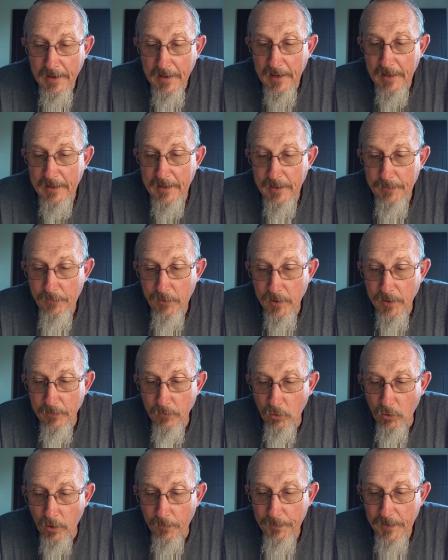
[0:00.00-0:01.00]
and they bring
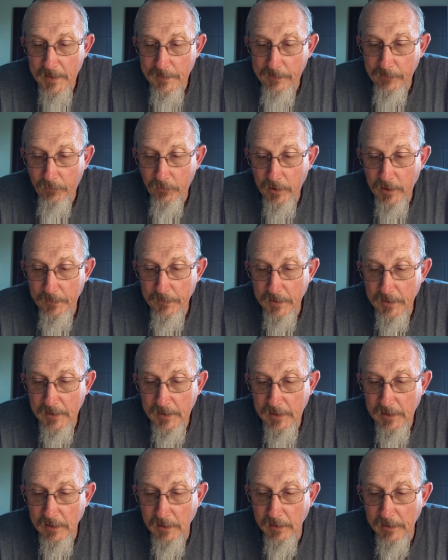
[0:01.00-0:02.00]
more people for him to
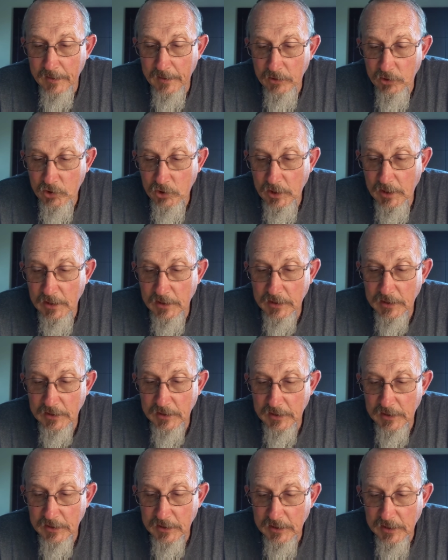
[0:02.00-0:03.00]
heal, and
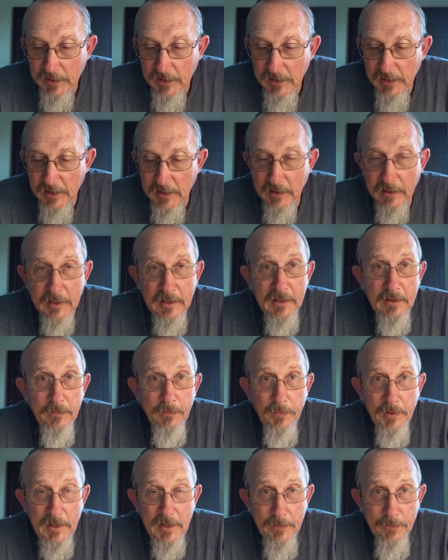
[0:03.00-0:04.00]
Jesus is healing
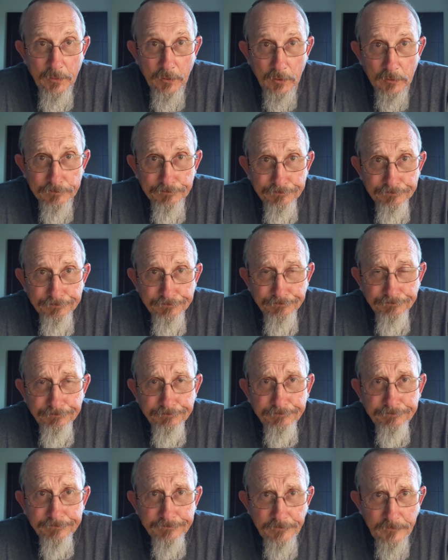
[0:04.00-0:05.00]
people
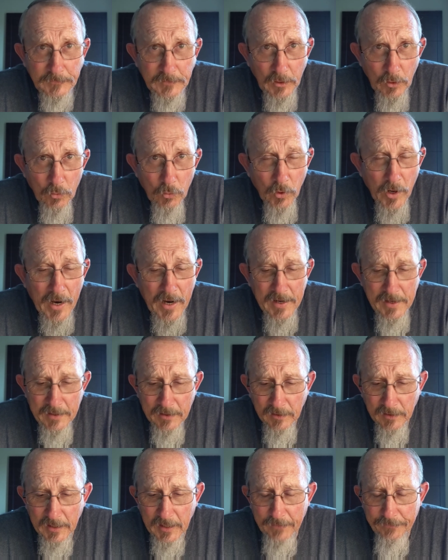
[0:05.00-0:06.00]
right
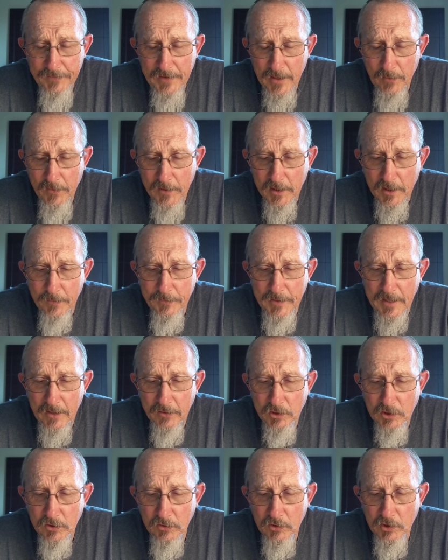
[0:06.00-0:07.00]
and left. Now we come
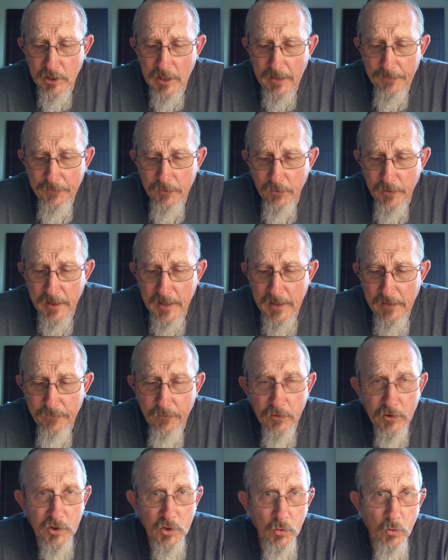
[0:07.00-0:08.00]
down to chapter 8,
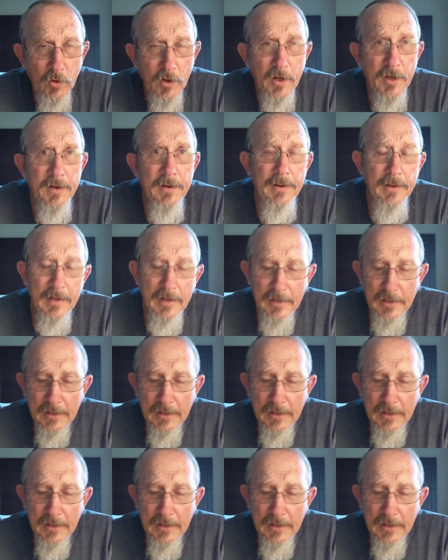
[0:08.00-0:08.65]
verse 1.